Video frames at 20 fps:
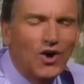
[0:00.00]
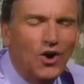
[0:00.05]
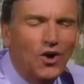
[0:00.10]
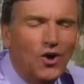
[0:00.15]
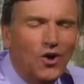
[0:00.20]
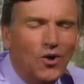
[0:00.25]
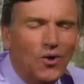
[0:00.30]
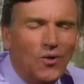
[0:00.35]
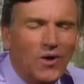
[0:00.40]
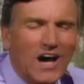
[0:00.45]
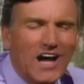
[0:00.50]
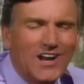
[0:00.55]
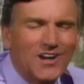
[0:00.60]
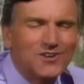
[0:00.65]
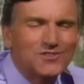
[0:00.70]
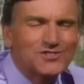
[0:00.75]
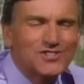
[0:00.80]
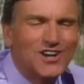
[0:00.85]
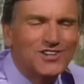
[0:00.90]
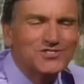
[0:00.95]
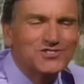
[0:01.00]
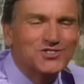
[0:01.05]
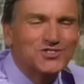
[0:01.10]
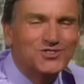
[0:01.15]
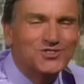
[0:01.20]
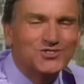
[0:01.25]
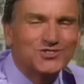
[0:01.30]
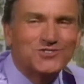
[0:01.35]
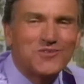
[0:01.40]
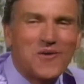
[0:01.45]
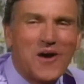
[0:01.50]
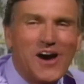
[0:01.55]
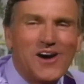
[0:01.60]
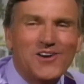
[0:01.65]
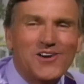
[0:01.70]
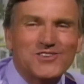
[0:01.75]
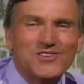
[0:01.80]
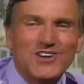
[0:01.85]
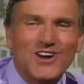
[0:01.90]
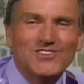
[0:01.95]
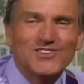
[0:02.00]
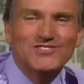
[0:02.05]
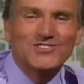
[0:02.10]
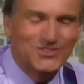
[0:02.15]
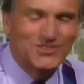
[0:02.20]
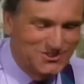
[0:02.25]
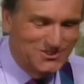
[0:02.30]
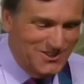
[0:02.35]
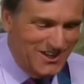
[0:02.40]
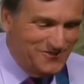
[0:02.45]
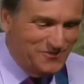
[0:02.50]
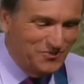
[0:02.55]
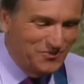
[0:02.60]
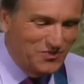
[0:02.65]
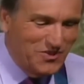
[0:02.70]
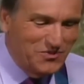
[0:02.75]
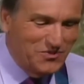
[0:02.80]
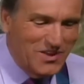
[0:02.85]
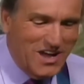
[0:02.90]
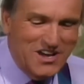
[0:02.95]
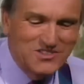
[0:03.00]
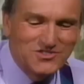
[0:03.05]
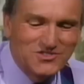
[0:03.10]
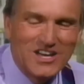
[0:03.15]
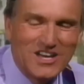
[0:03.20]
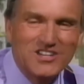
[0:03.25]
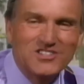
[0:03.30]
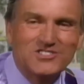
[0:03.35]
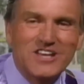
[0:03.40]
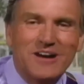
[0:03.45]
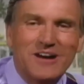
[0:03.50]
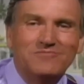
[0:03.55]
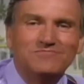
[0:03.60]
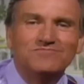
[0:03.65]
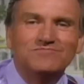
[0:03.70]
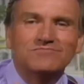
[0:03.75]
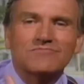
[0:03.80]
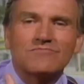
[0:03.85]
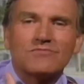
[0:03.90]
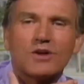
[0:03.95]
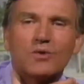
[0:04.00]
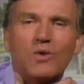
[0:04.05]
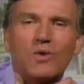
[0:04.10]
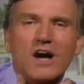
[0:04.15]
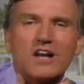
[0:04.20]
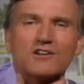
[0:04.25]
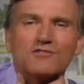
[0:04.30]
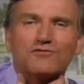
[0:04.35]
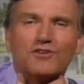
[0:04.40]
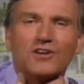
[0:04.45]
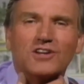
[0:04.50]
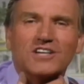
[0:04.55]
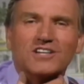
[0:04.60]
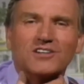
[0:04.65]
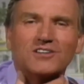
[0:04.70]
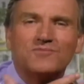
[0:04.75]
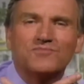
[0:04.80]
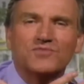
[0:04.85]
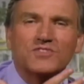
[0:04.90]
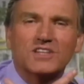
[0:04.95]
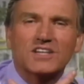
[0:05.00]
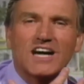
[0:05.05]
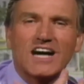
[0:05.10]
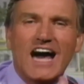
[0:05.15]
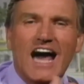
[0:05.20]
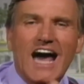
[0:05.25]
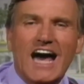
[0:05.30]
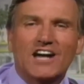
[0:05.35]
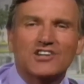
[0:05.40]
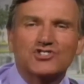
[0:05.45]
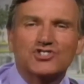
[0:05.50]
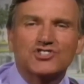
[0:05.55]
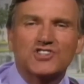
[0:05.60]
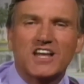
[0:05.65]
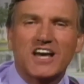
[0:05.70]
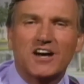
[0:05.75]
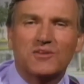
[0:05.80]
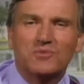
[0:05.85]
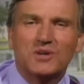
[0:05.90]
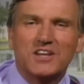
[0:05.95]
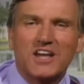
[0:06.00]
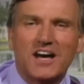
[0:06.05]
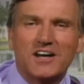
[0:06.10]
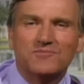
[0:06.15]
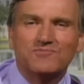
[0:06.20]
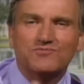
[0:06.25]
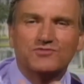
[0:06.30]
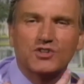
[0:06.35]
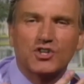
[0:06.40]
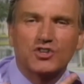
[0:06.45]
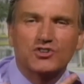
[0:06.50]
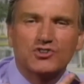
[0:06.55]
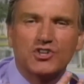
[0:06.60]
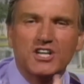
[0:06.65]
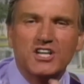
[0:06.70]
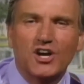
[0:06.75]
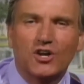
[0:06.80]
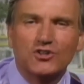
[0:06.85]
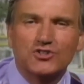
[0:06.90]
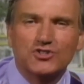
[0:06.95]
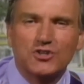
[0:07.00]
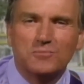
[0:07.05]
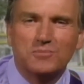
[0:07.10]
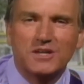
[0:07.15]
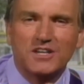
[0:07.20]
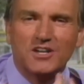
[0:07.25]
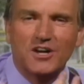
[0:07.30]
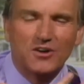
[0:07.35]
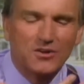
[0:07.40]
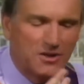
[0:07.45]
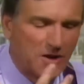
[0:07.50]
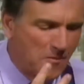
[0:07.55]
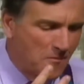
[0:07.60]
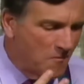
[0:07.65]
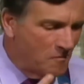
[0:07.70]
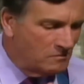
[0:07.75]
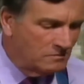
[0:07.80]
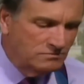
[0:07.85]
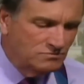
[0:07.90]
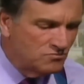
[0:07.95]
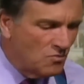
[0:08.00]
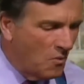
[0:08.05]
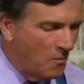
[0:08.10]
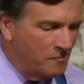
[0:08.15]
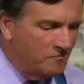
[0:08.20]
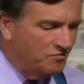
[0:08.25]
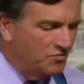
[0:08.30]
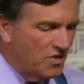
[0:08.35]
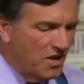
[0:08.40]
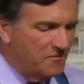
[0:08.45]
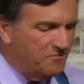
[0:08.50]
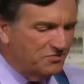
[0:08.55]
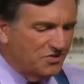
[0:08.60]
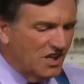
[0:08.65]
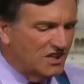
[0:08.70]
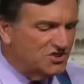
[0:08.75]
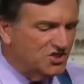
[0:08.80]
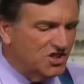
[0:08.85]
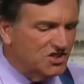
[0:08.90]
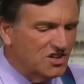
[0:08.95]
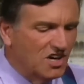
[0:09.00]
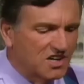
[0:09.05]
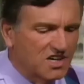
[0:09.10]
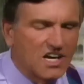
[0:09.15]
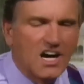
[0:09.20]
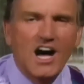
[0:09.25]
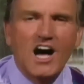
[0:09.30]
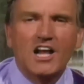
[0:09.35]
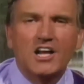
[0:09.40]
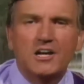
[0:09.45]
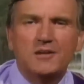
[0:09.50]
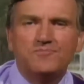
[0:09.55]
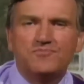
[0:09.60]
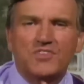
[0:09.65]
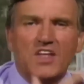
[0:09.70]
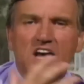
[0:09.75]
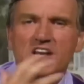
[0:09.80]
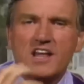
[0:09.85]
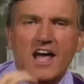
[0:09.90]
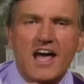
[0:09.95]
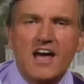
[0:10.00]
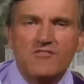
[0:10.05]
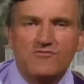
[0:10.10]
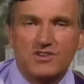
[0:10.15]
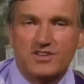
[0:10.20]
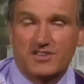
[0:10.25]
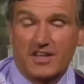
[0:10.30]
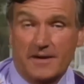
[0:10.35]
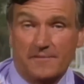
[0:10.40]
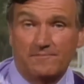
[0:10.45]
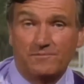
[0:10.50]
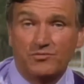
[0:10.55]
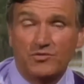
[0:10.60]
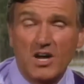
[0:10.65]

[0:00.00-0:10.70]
Oh, hello tonsils. Hello tonsils. There's that wonderful little hatch there with that Creole torpedo there. It's got color and everything.